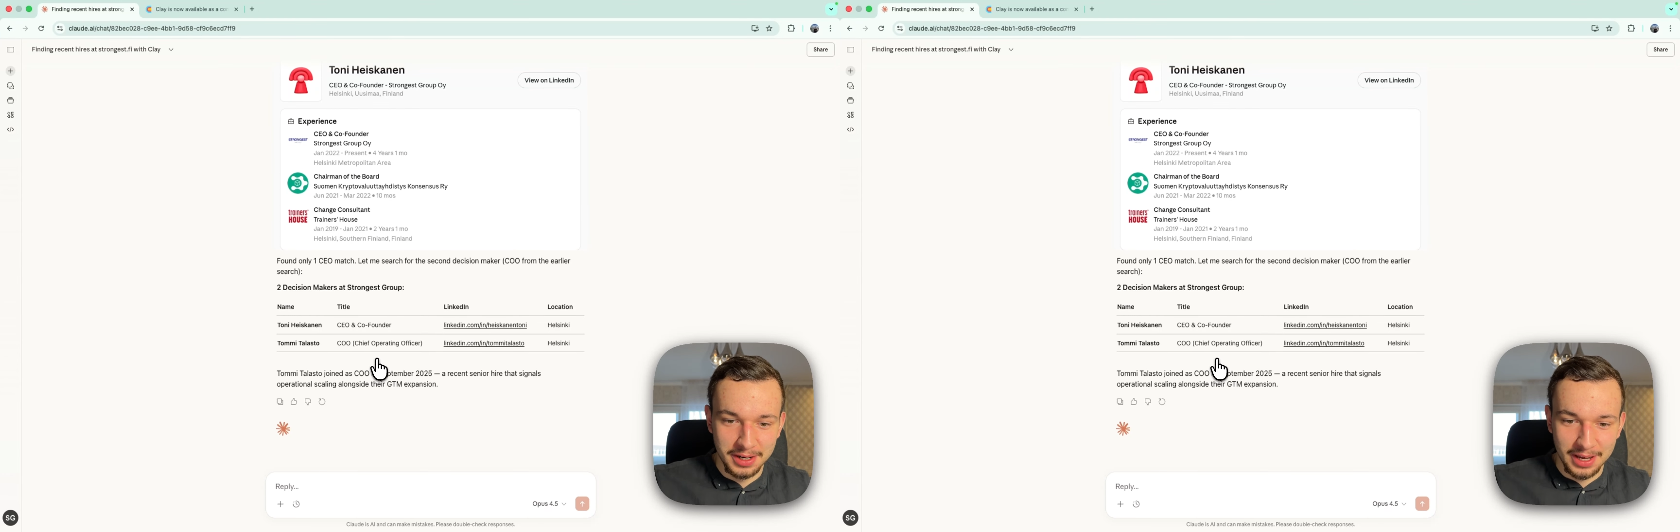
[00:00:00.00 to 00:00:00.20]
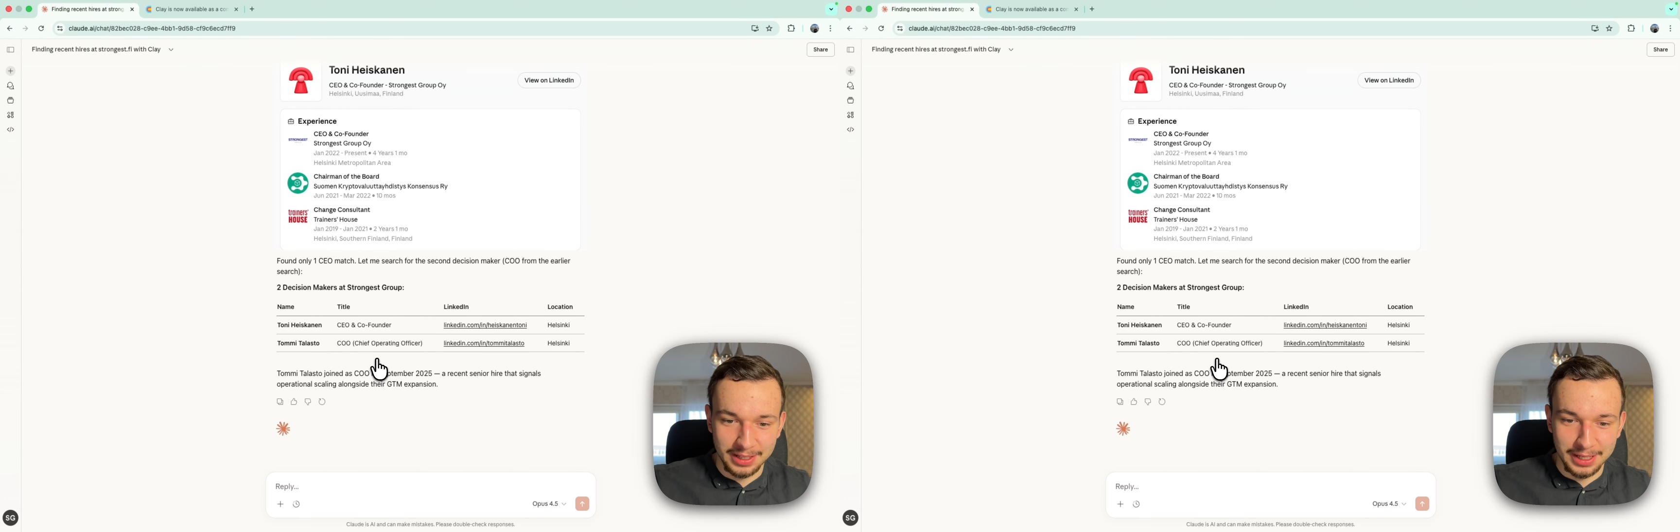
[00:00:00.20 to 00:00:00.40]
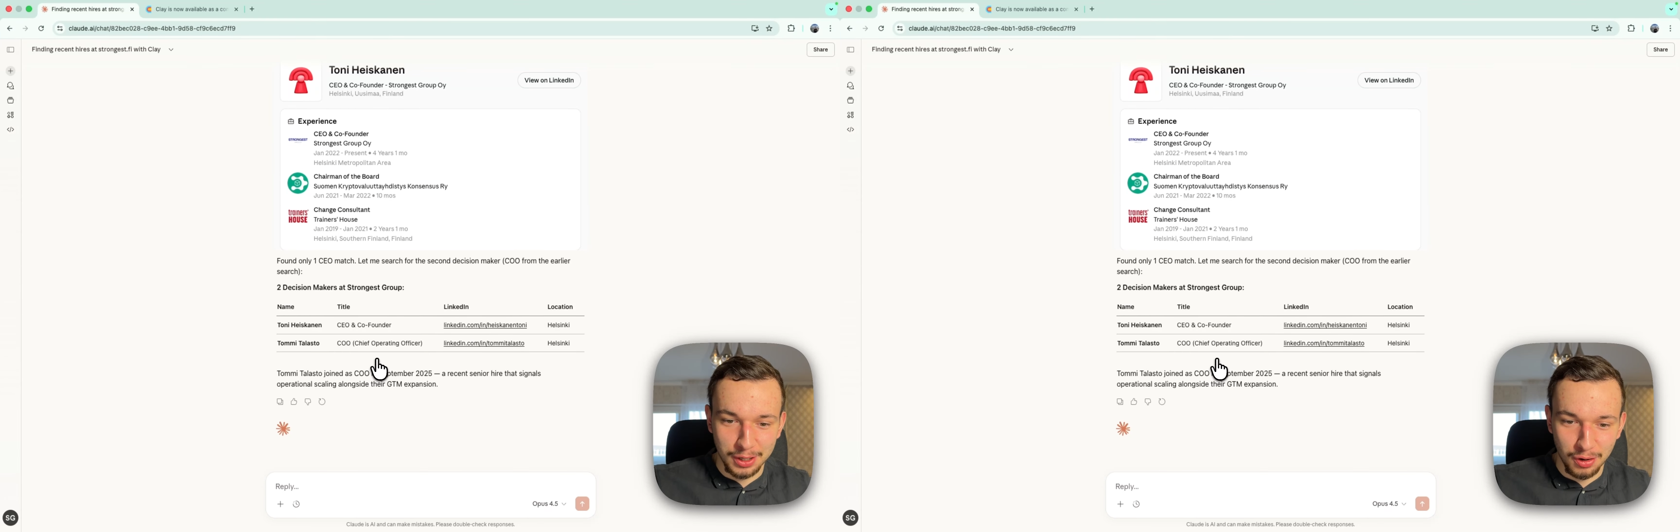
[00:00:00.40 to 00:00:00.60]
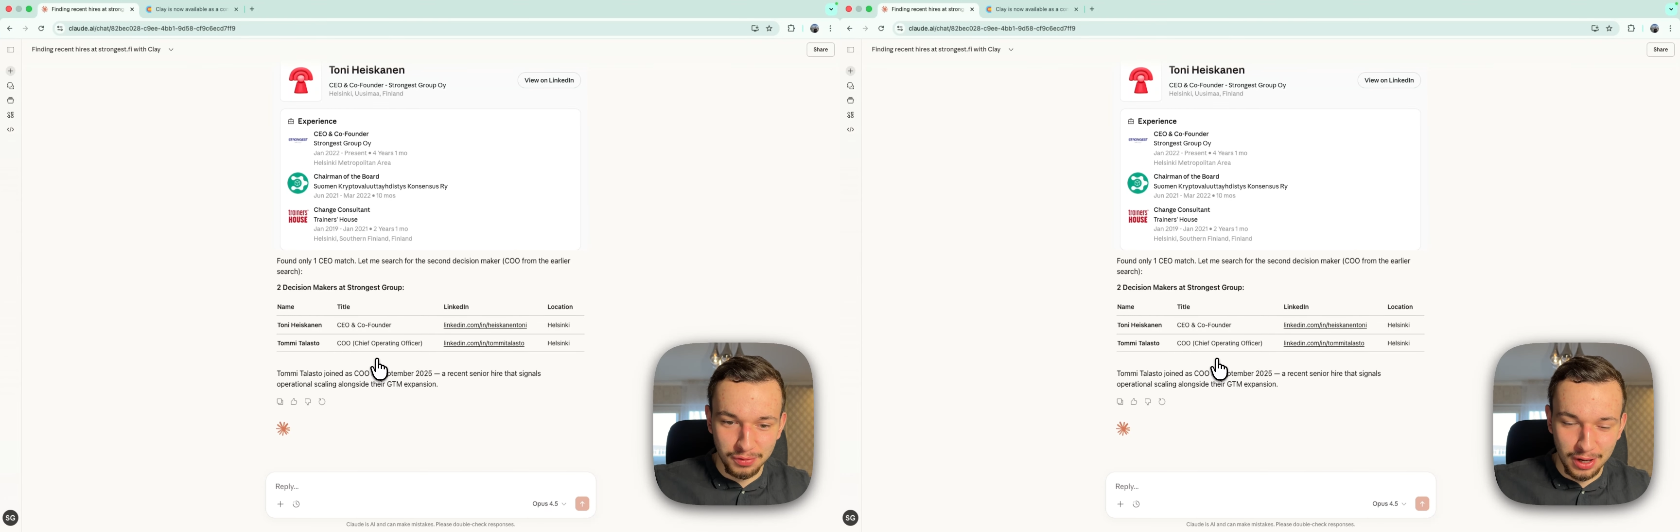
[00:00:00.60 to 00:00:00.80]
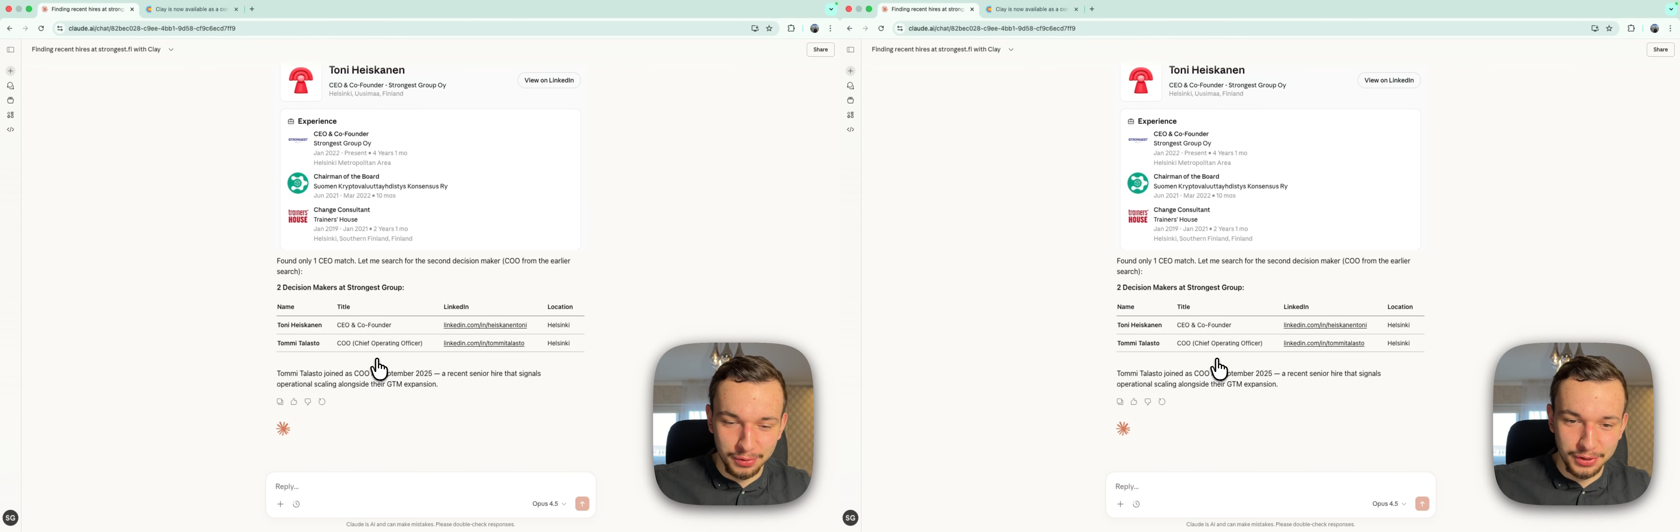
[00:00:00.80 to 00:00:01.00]
and the
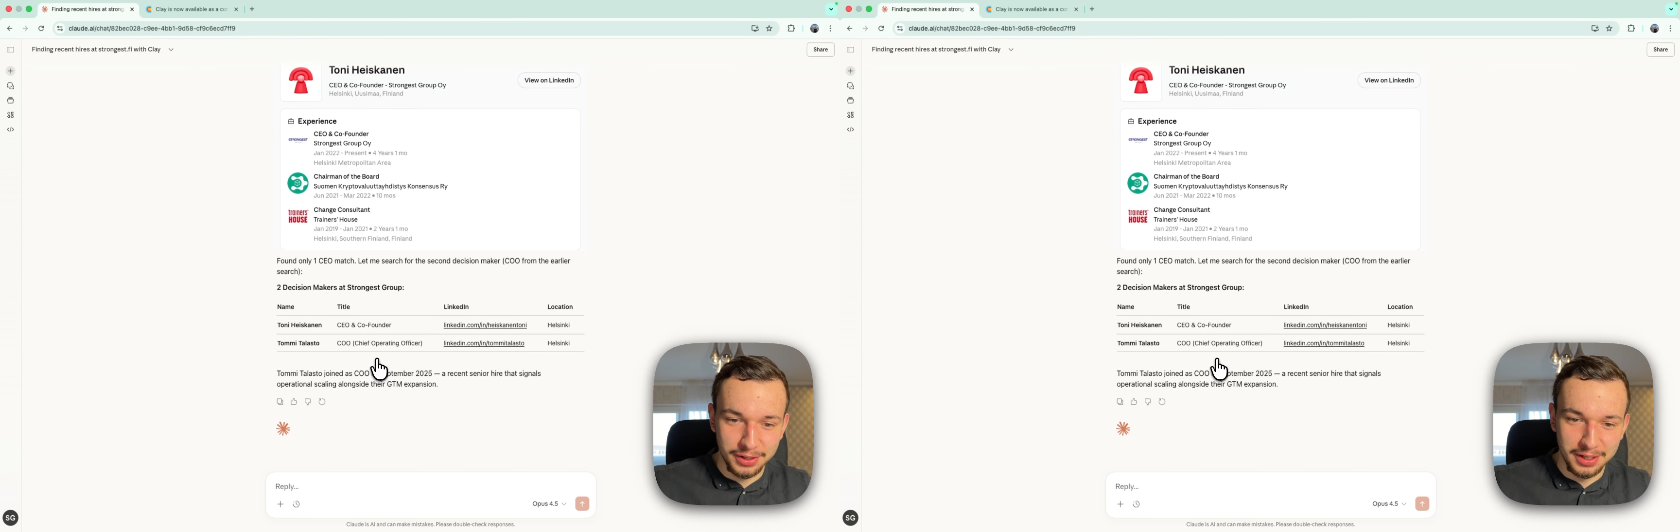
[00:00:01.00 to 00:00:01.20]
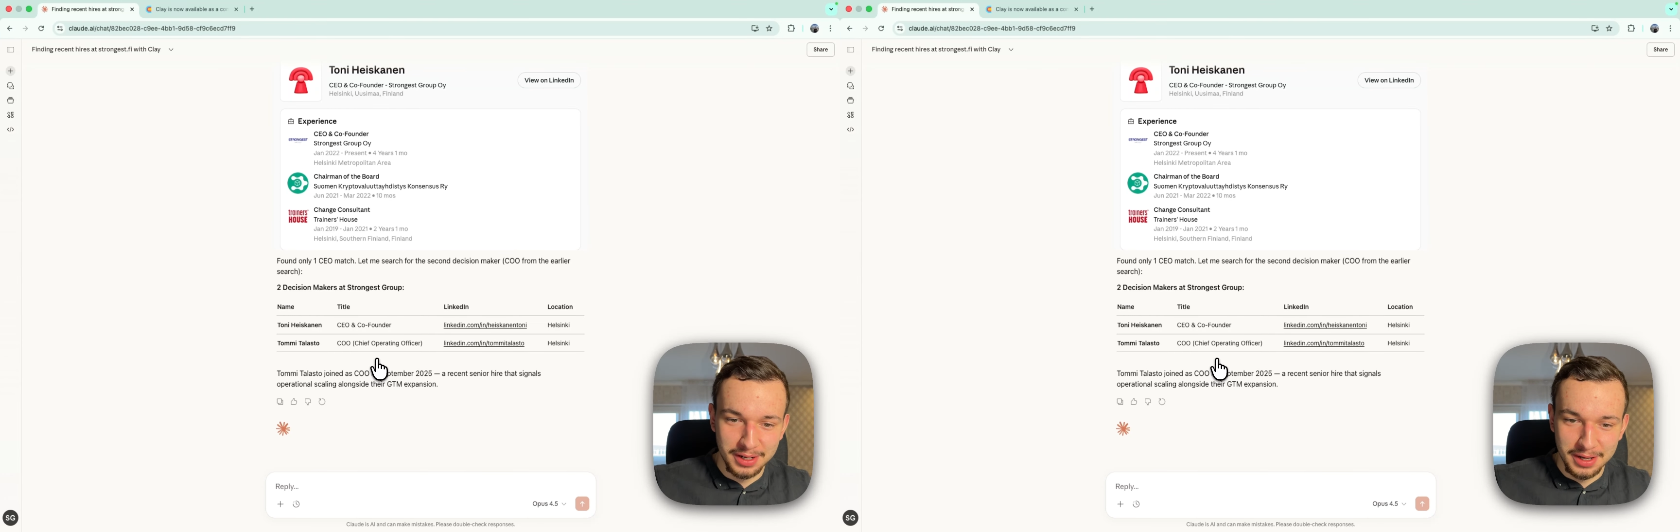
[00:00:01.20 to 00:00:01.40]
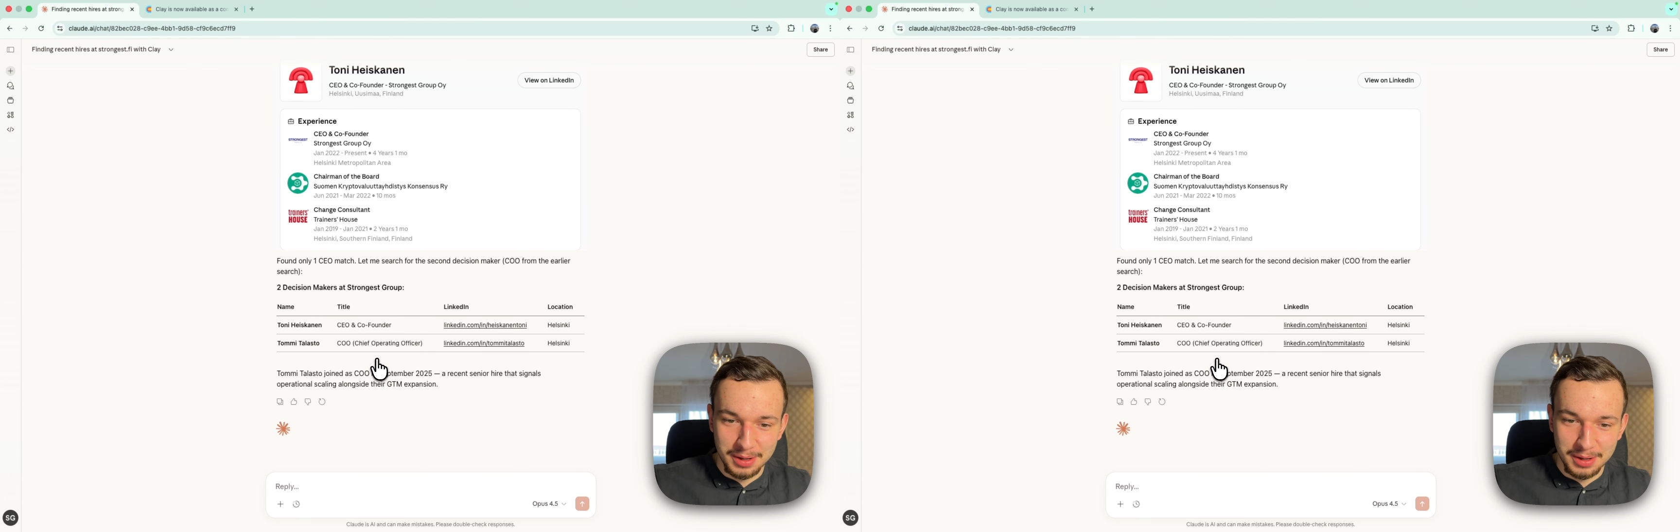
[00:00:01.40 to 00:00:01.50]
co-founder.